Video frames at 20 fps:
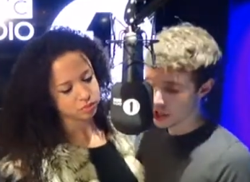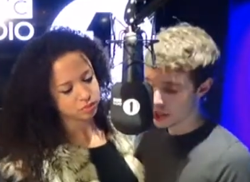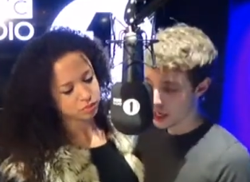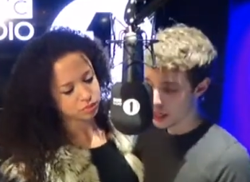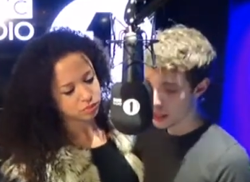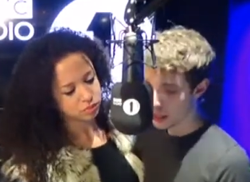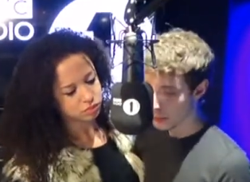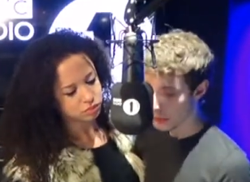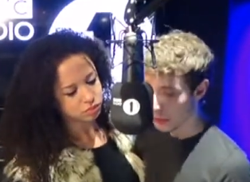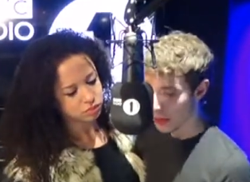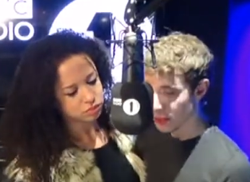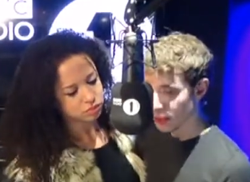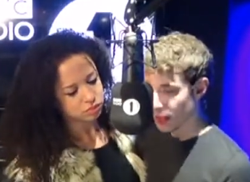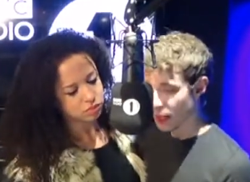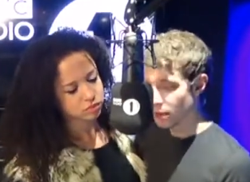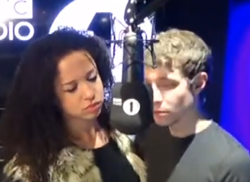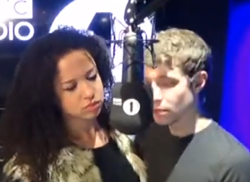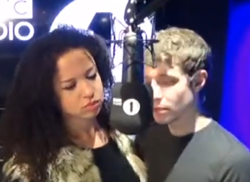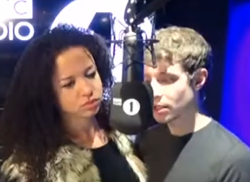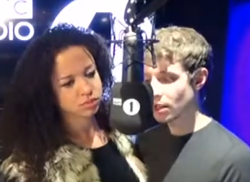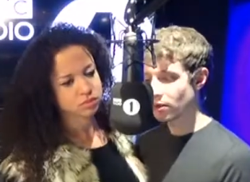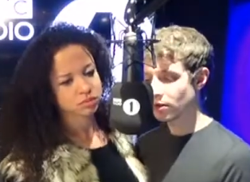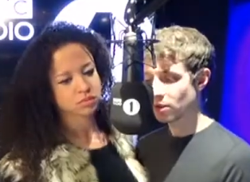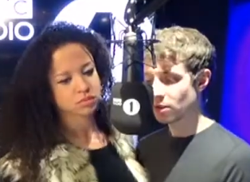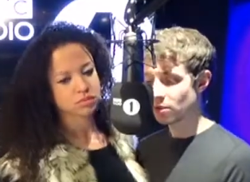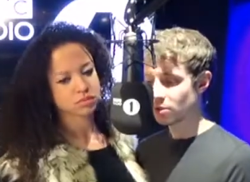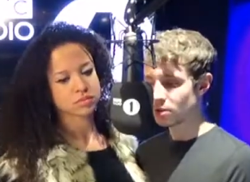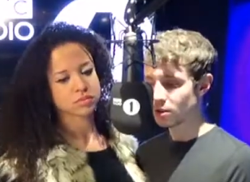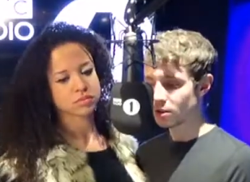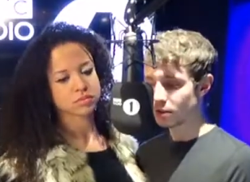Speaker 1: chat up line that anyone's ever
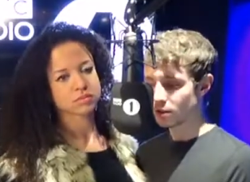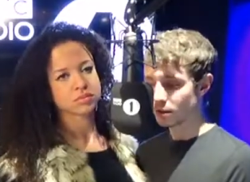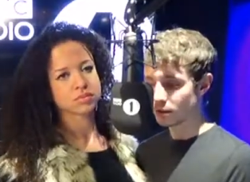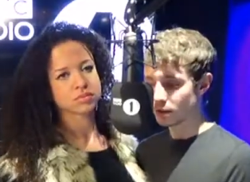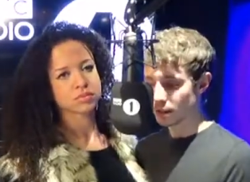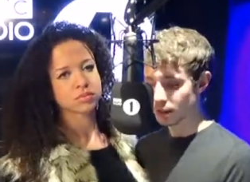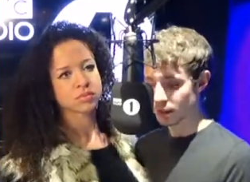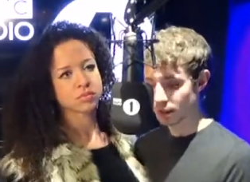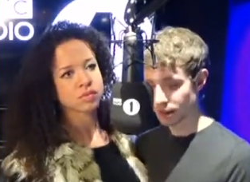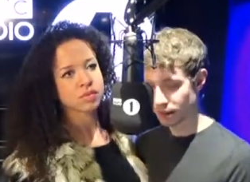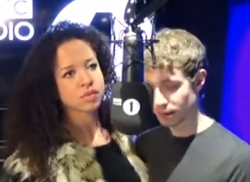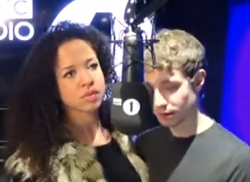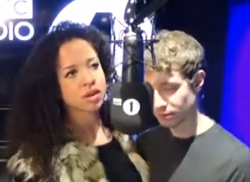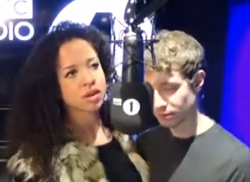used on you, Natalie?